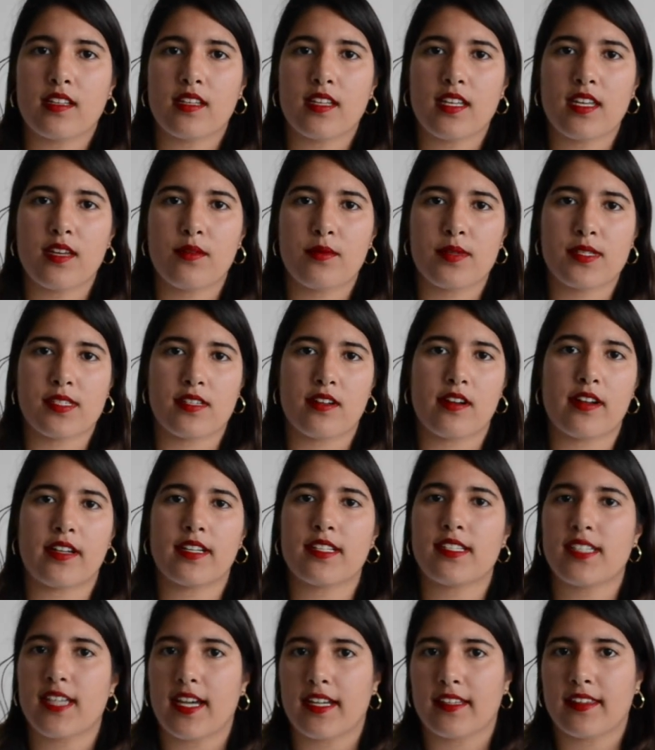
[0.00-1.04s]
He was an
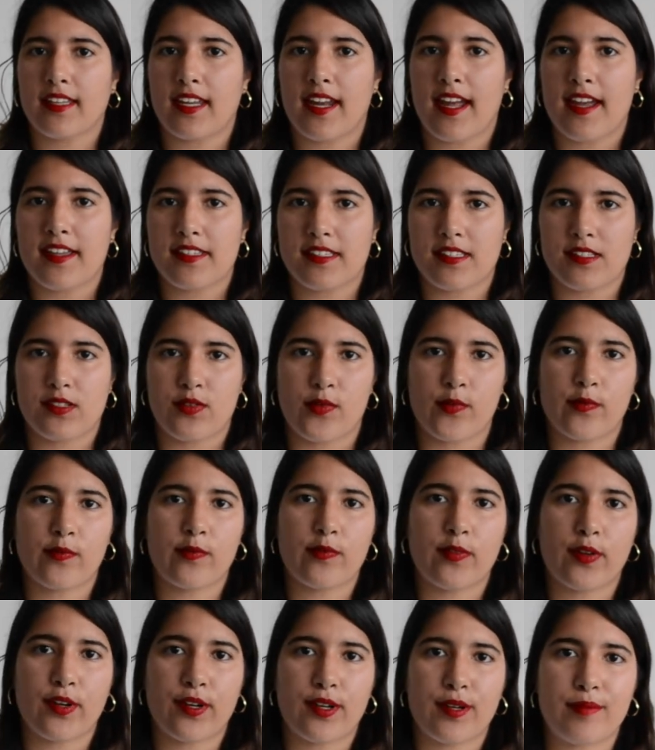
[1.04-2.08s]
architect that has his own
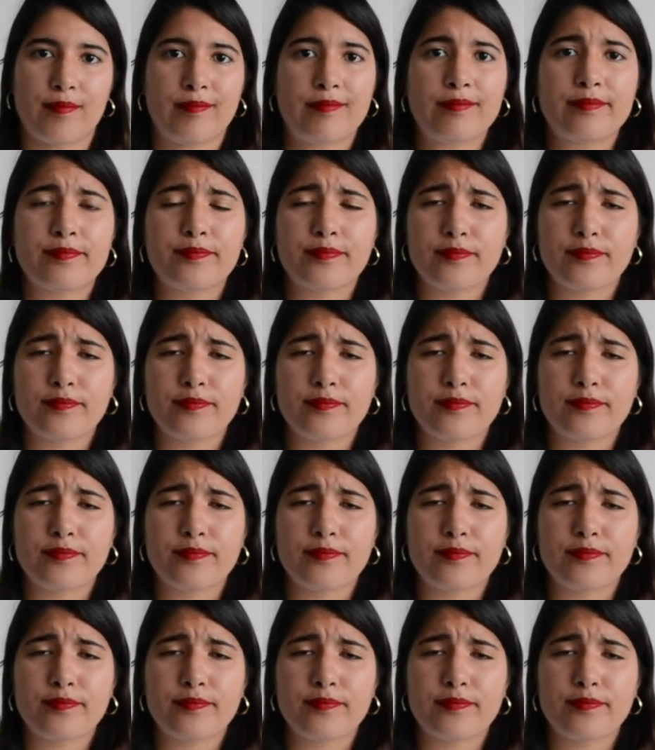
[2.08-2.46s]
firm.